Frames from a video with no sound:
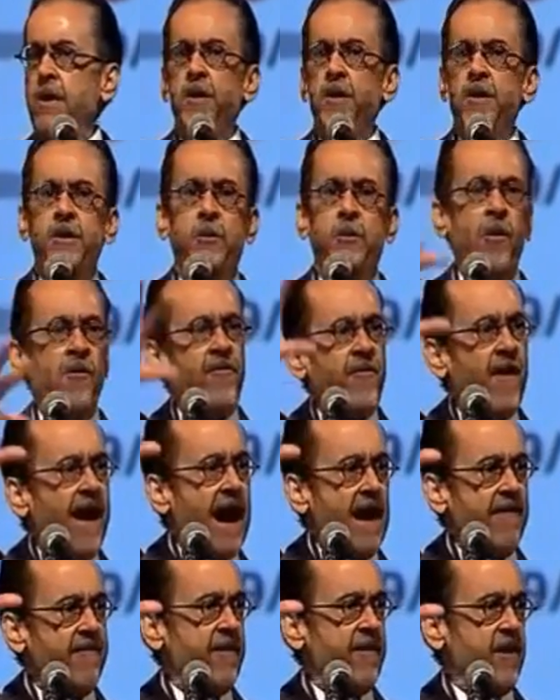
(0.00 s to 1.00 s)
to a
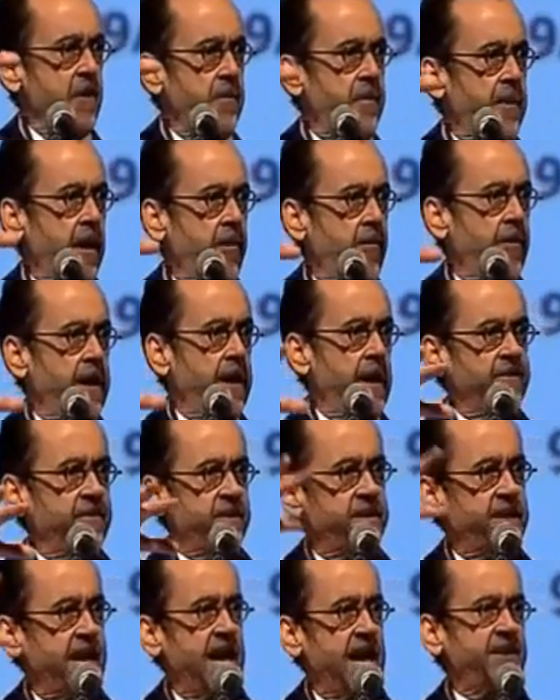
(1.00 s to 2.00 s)
5-year period of
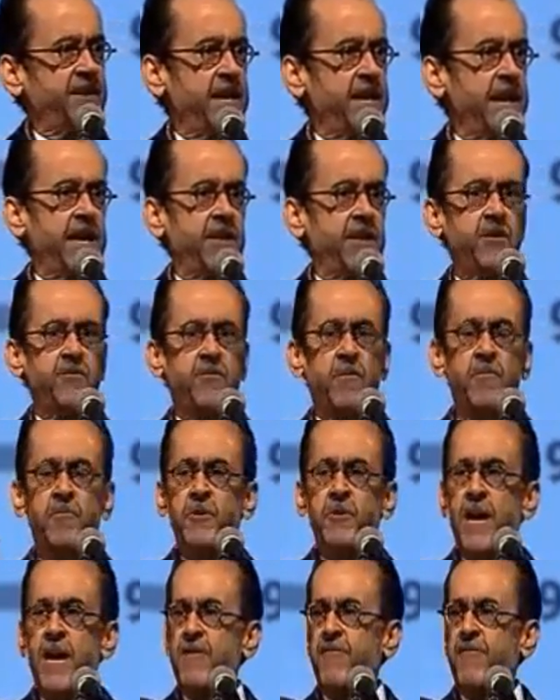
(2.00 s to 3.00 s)
assassinations from
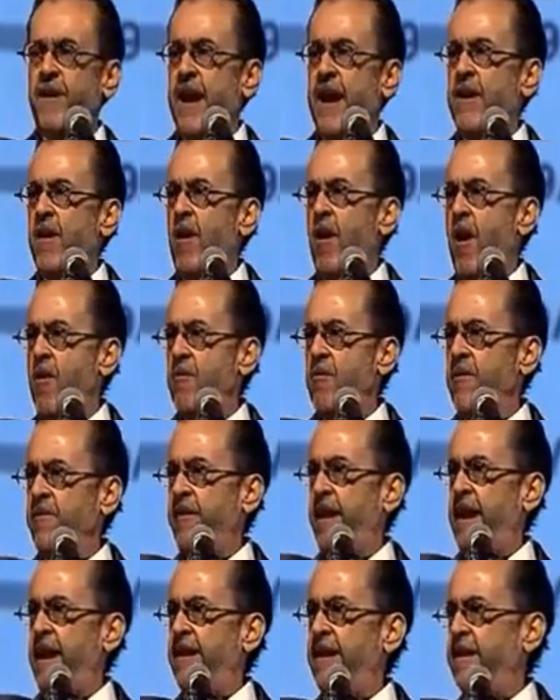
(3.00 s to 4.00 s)
JFK to
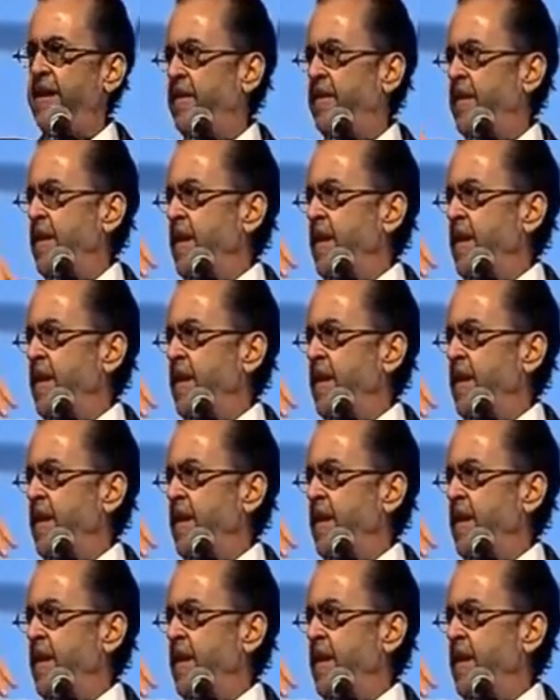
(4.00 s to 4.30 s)
RFK to